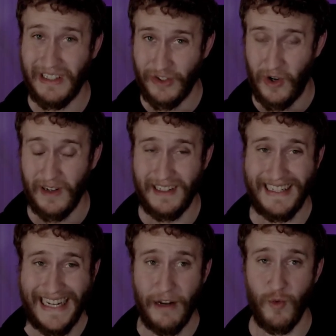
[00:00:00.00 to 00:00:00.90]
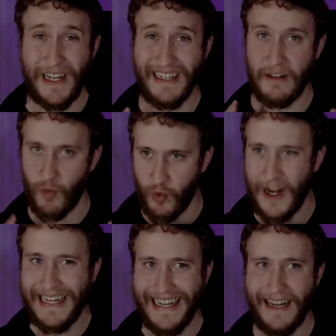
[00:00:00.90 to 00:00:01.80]
strongest in arena
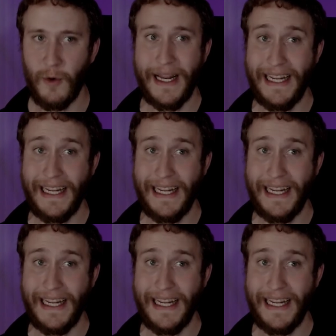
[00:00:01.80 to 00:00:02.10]
right now,